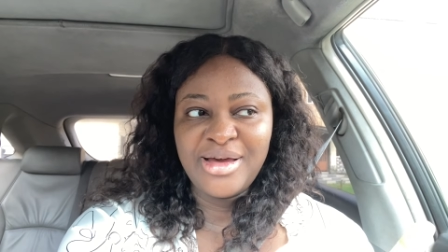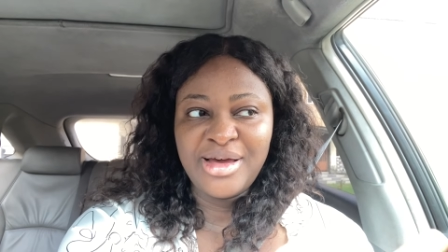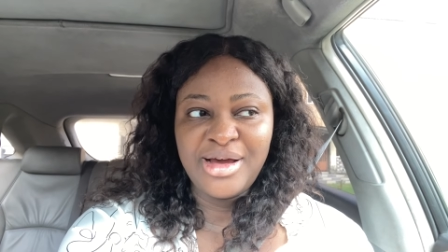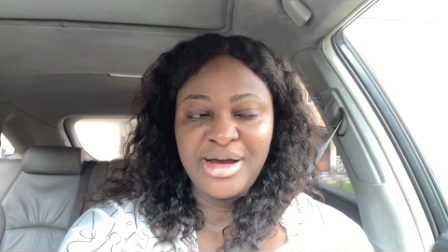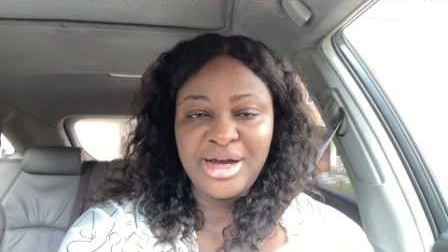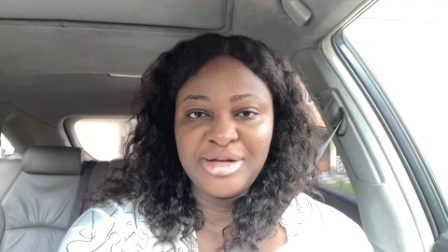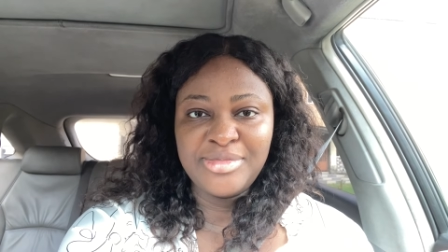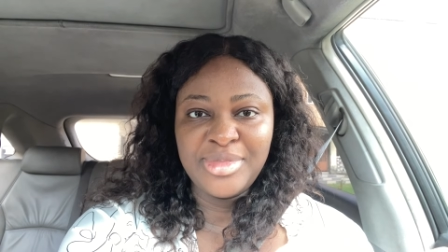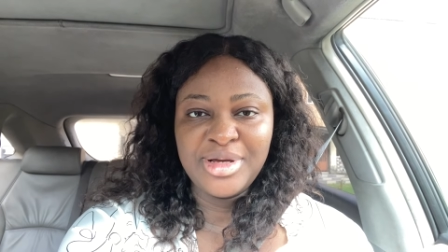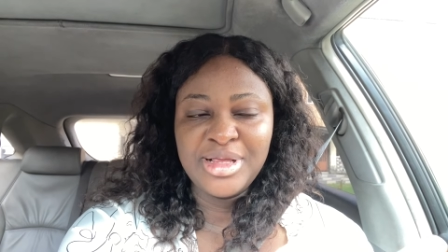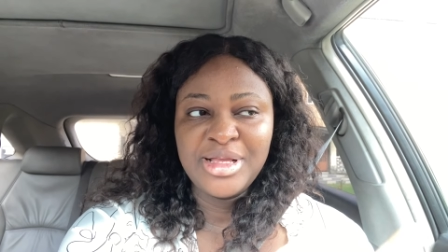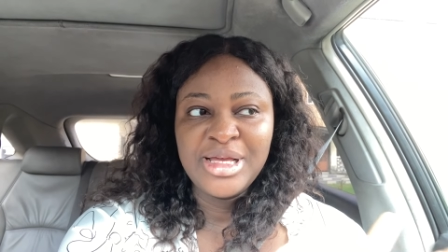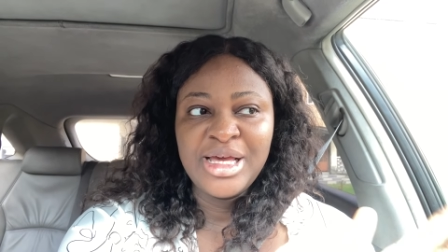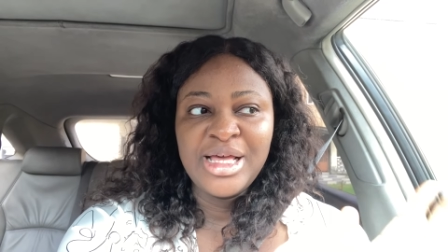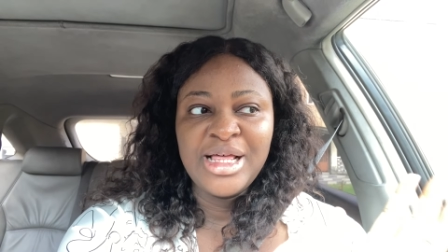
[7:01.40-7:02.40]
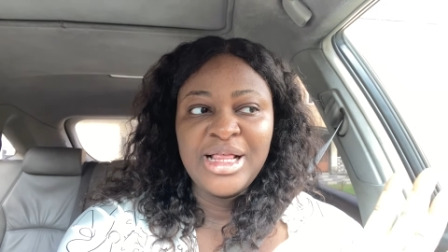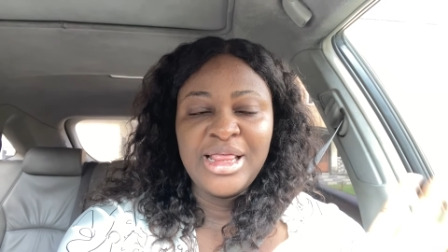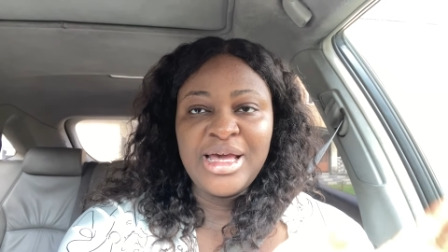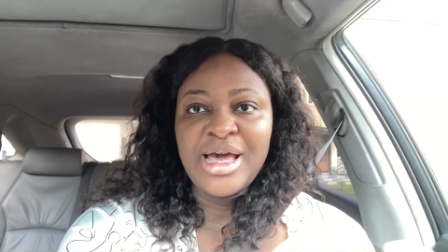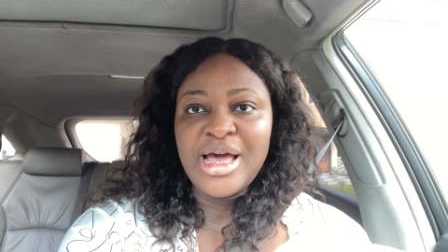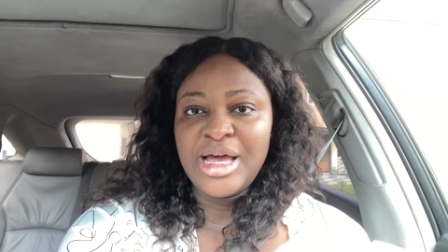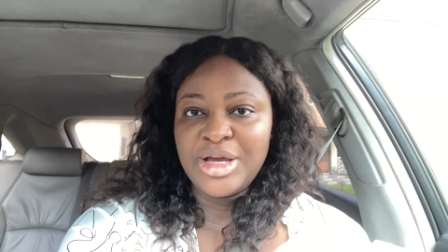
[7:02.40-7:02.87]
um,
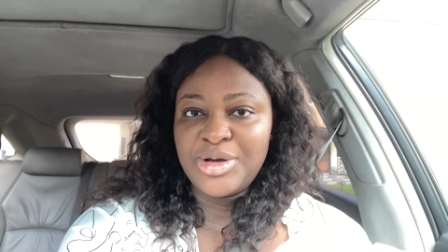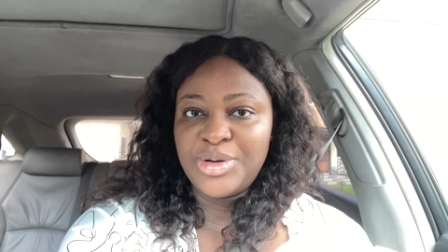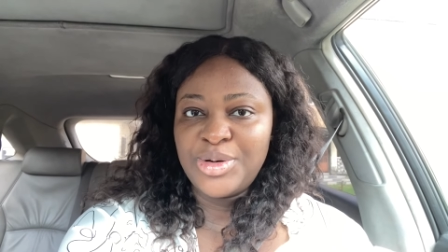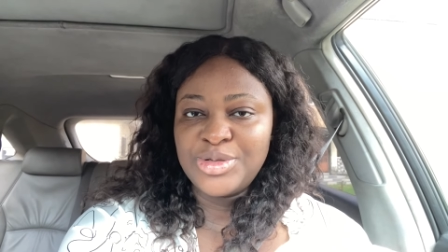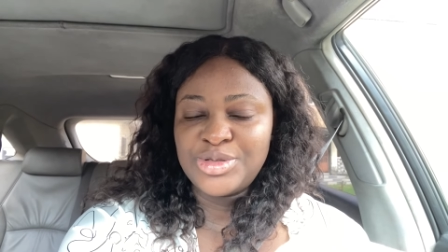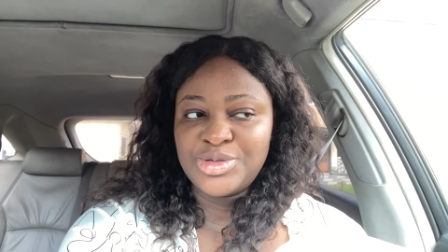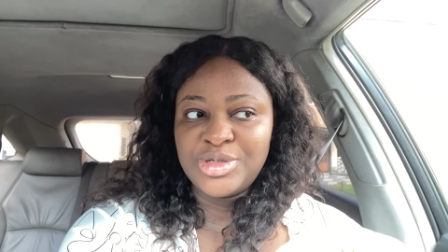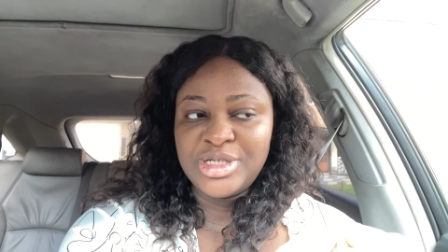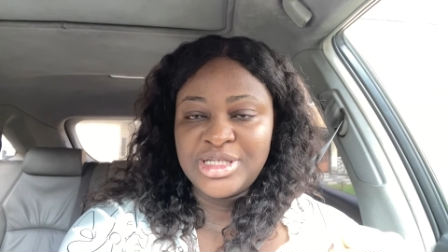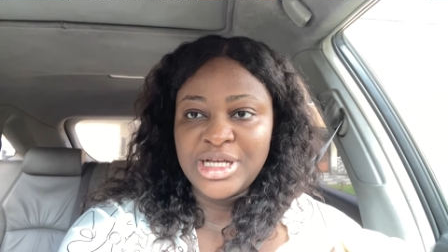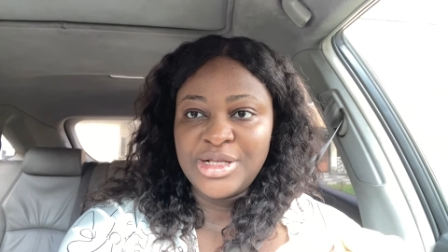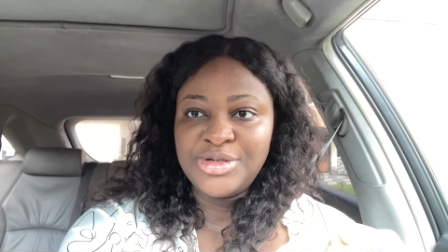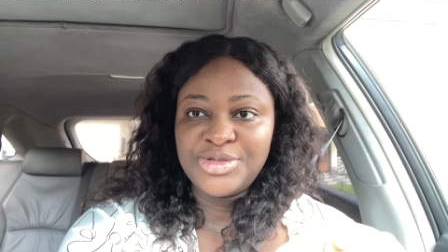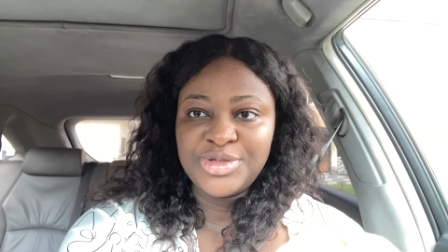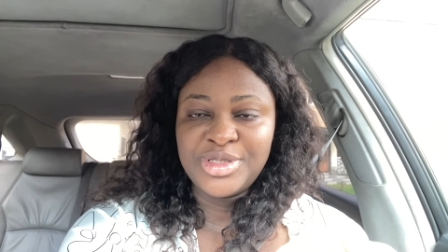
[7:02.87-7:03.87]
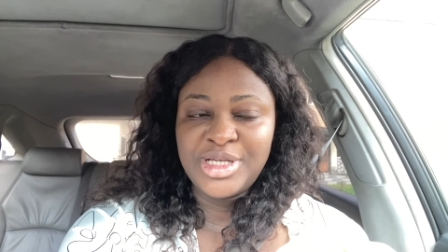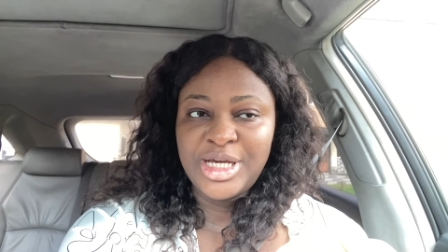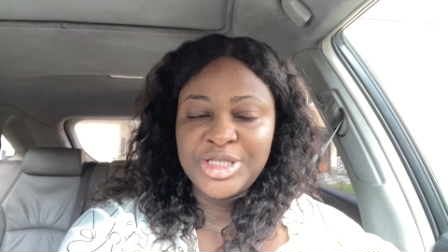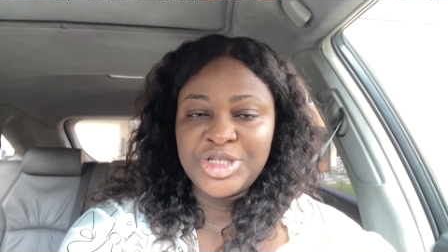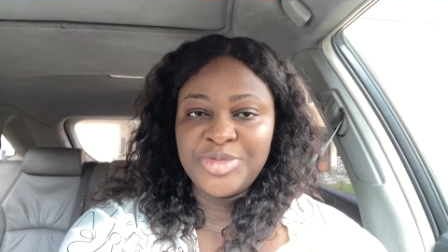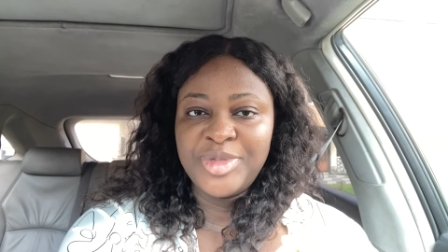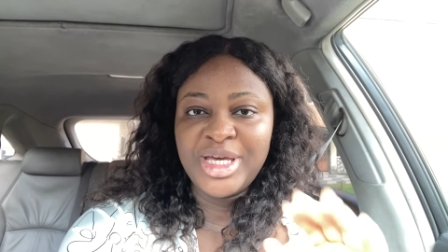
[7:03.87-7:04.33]
let her go to the salon today
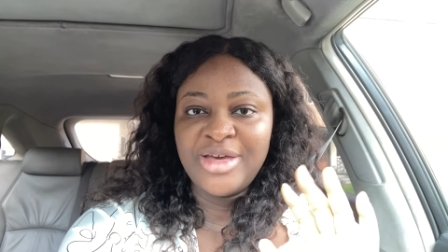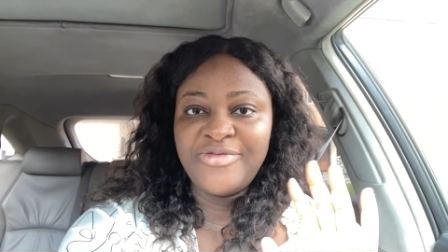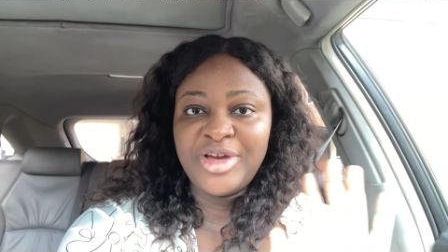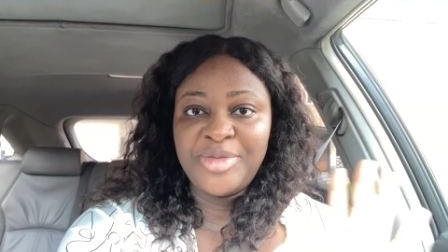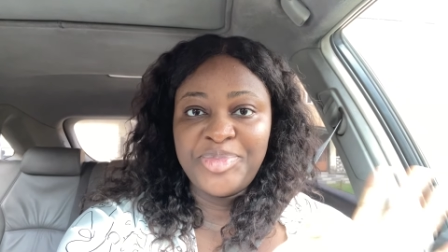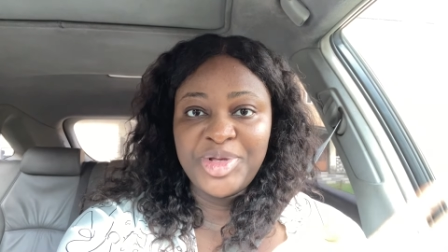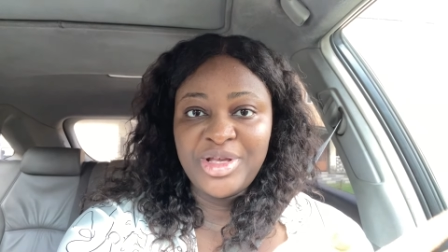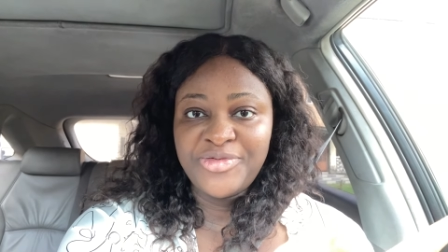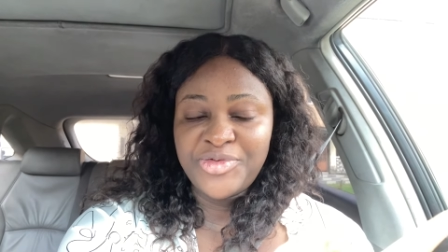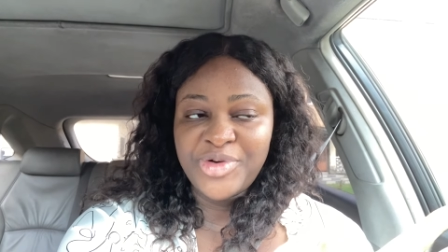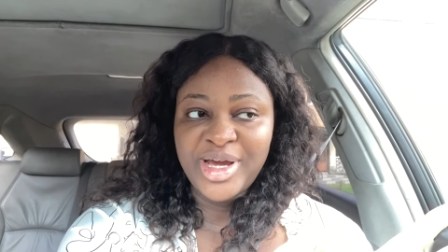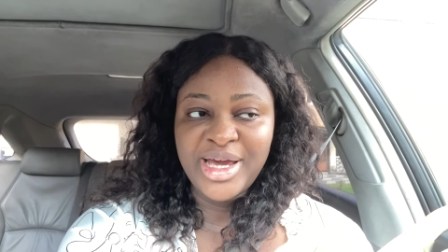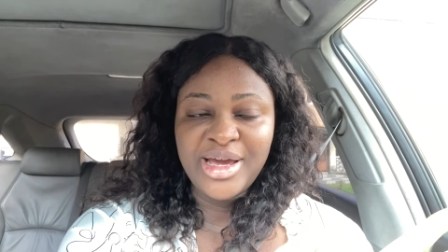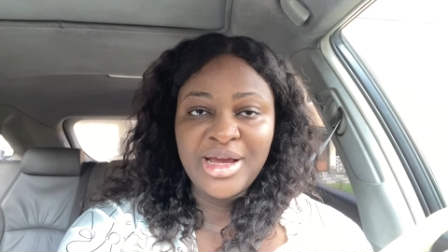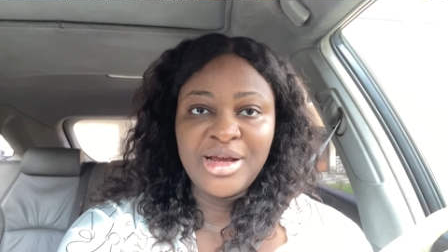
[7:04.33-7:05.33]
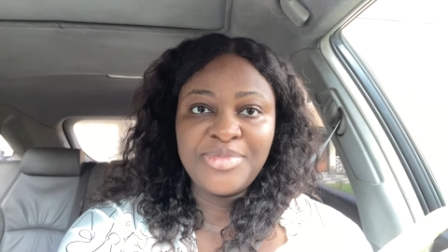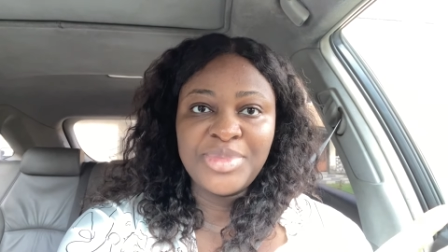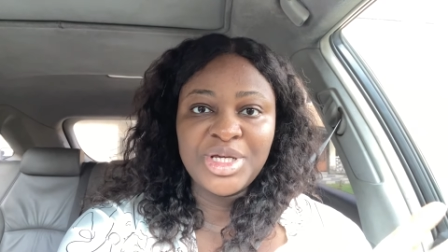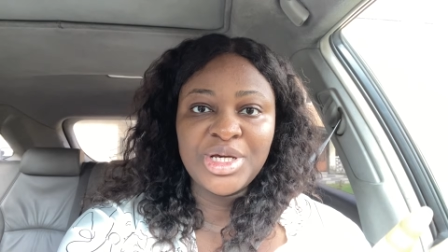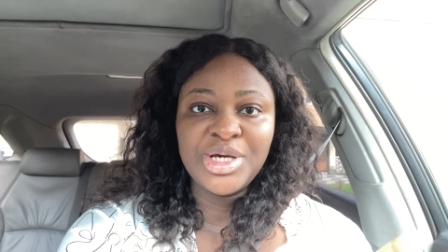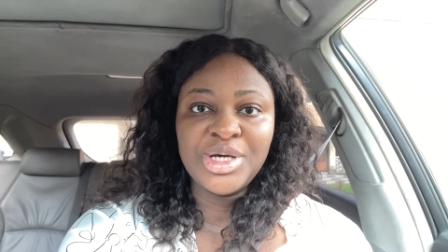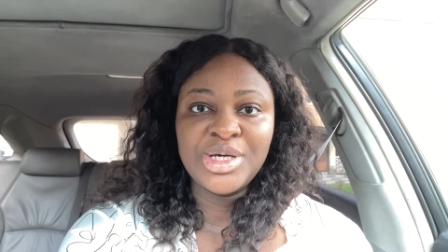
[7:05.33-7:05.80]
to make a very beautiful hair
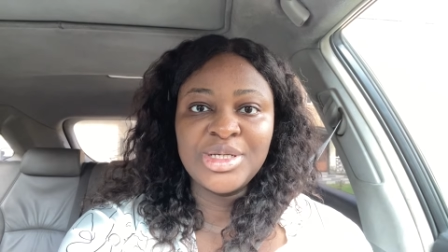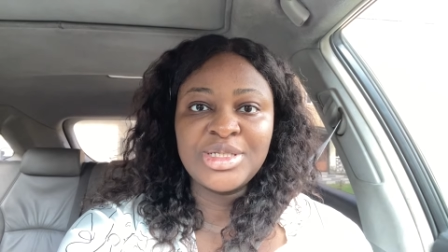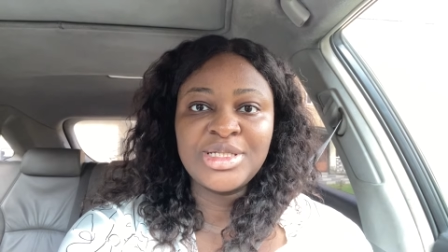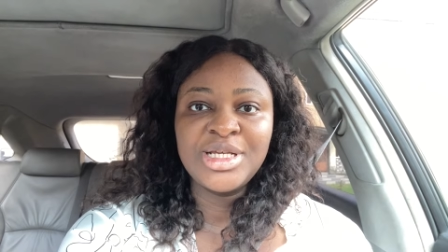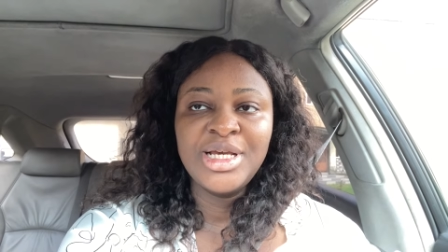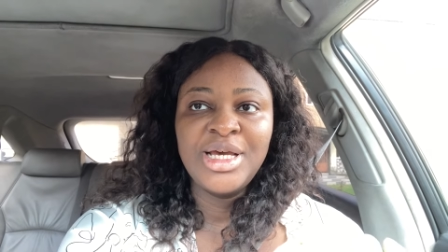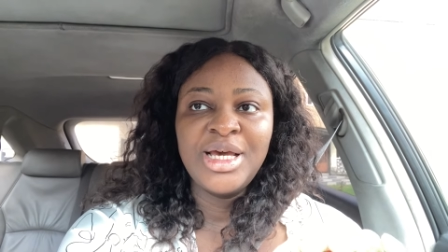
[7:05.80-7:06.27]
because